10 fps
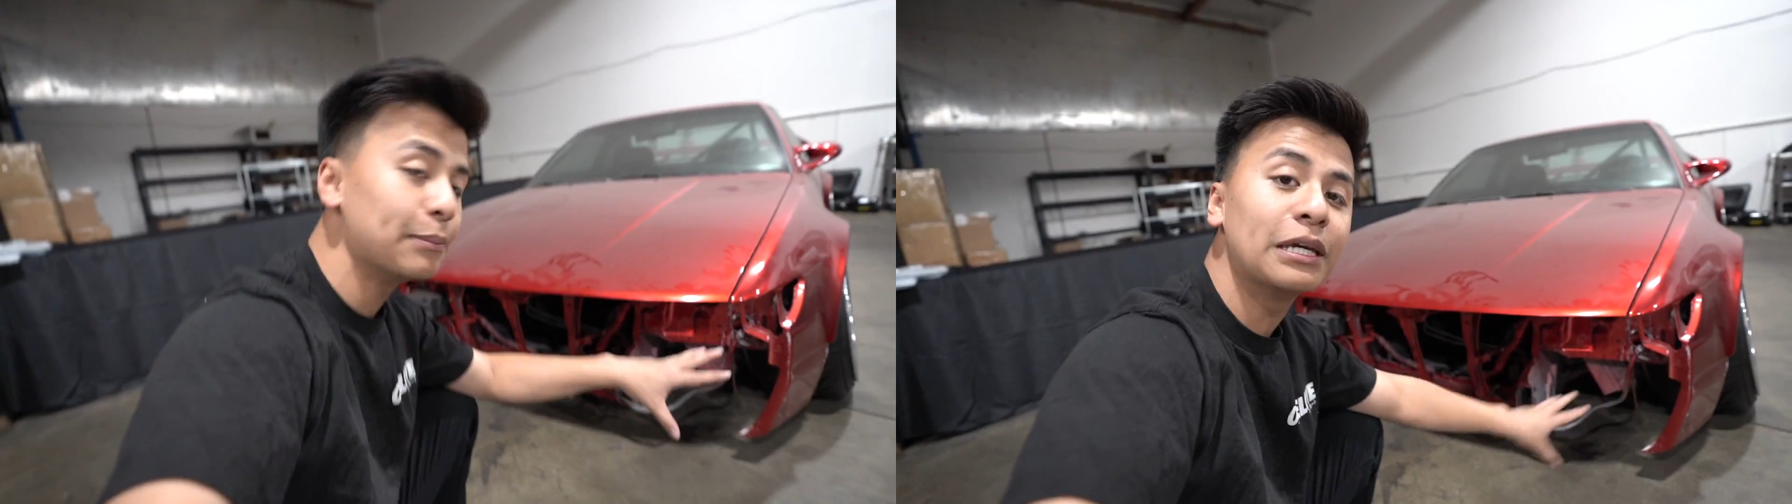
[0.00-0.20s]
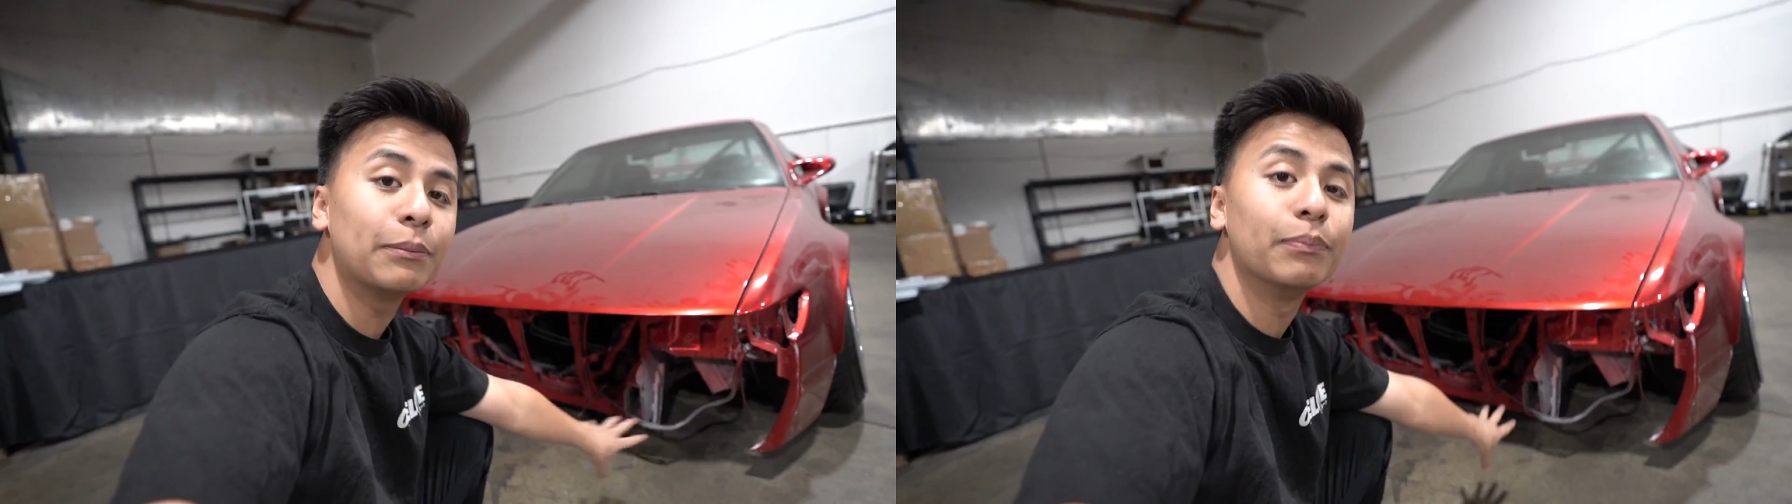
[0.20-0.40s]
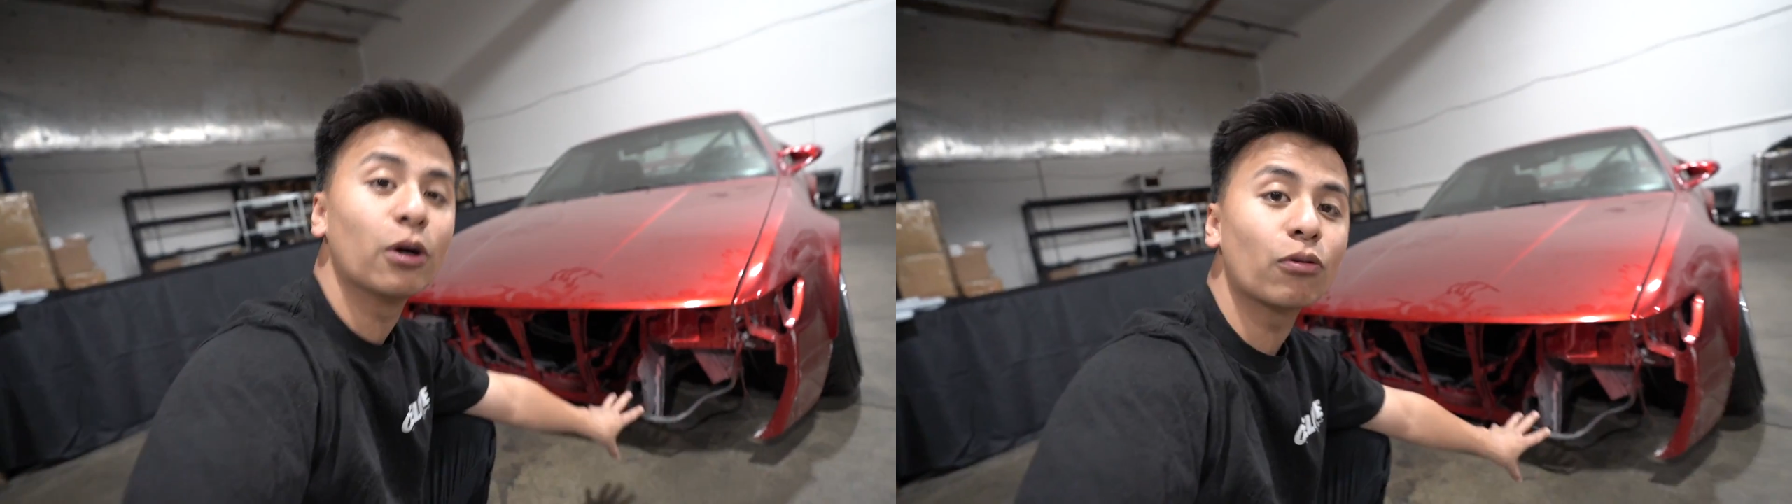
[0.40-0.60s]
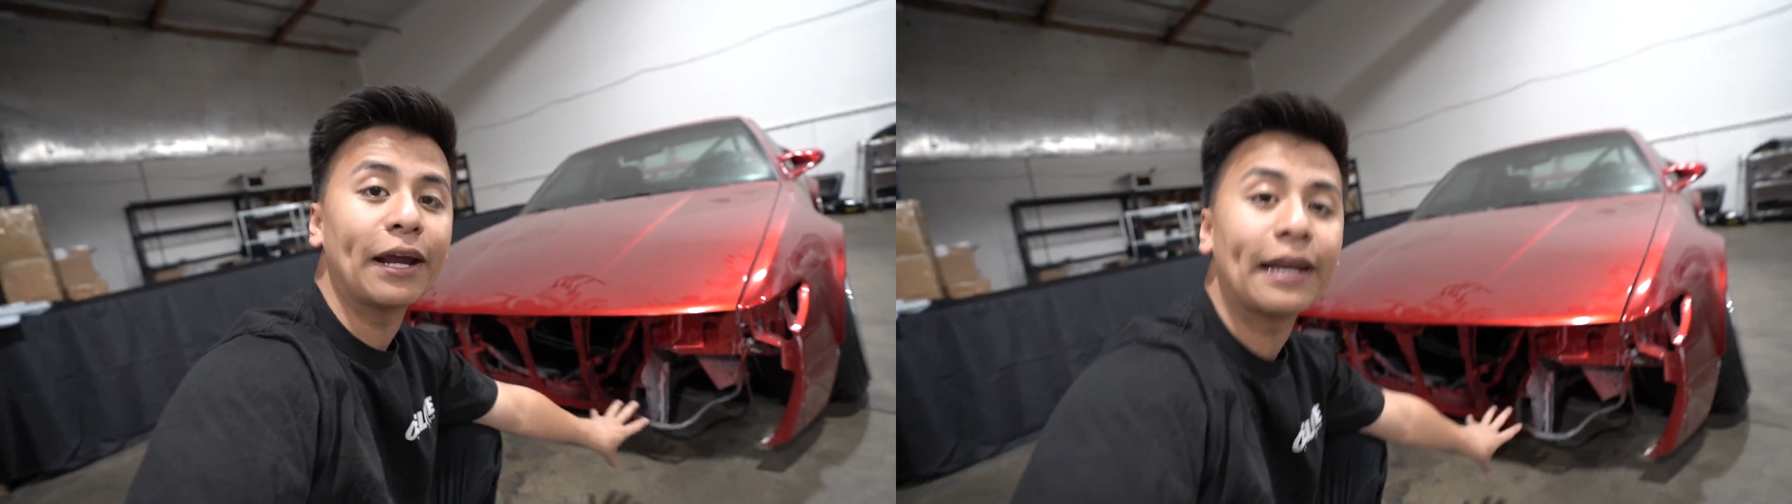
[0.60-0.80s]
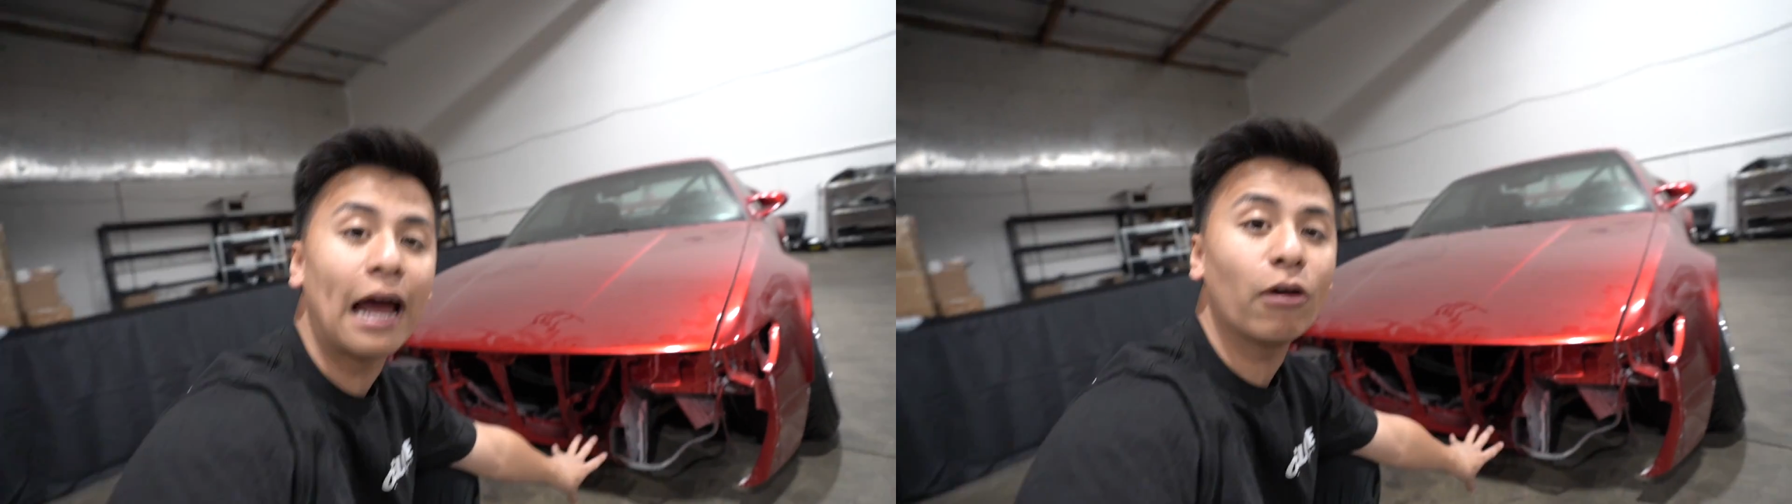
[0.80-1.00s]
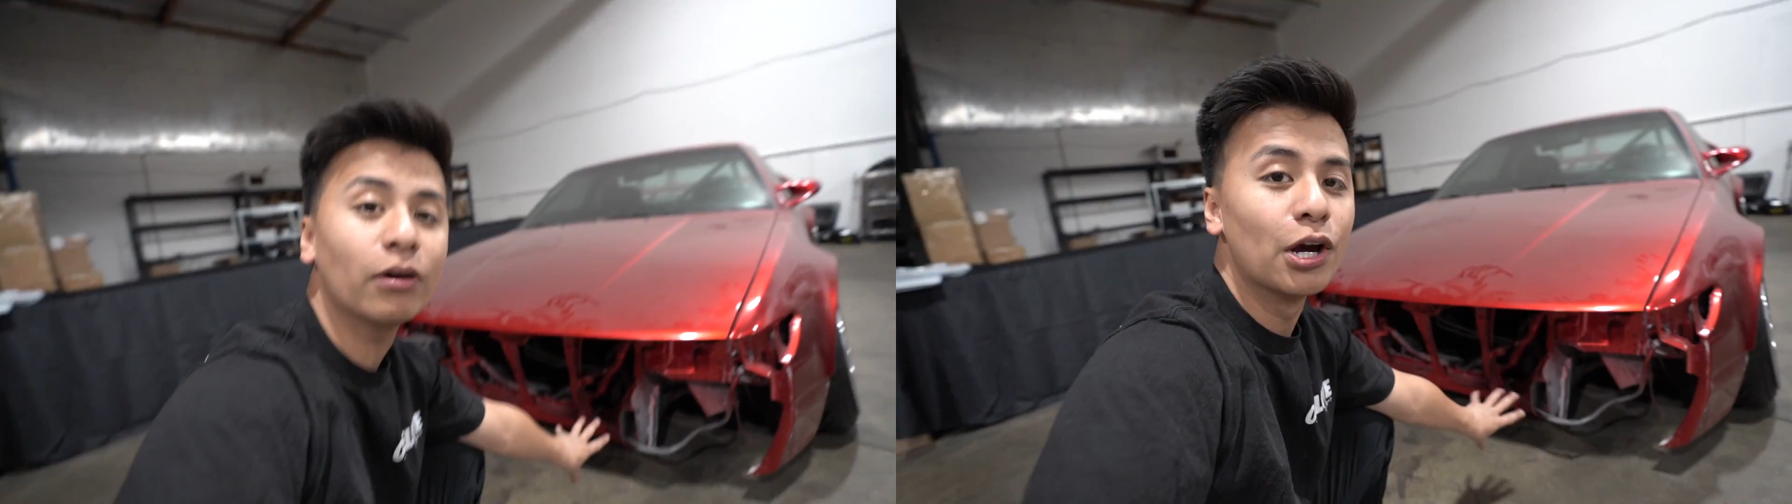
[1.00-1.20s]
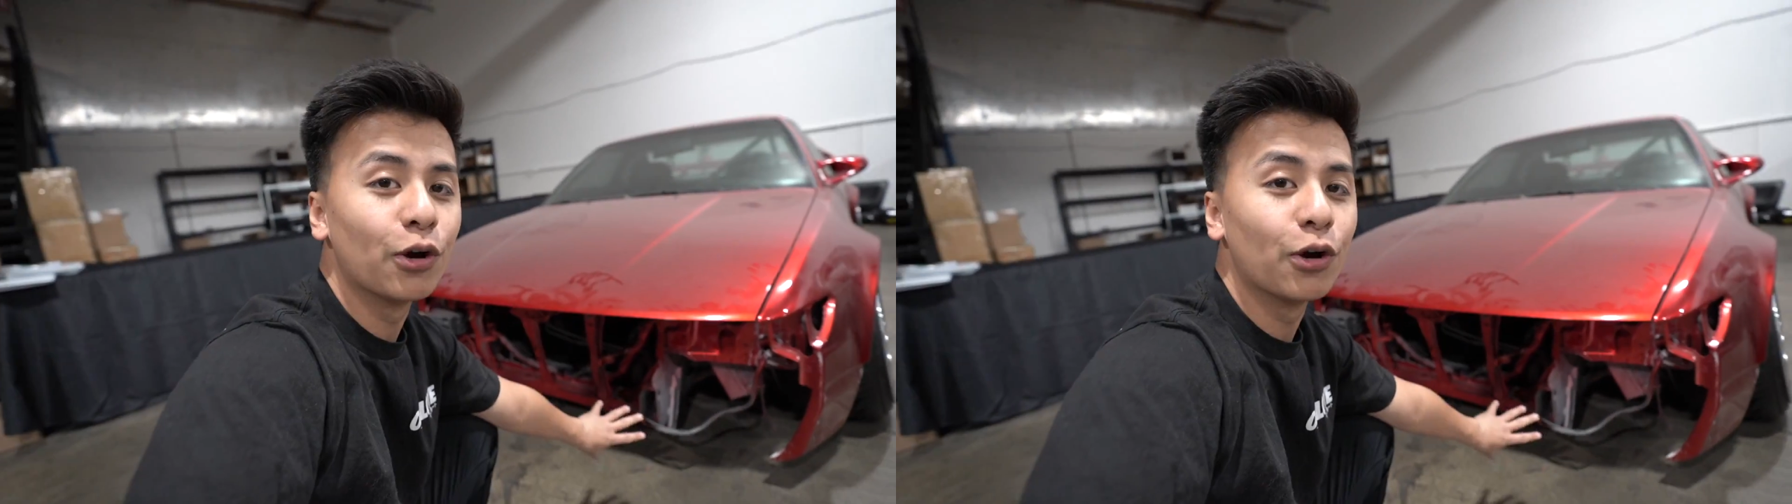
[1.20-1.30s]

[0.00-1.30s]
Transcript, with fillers: being built right now.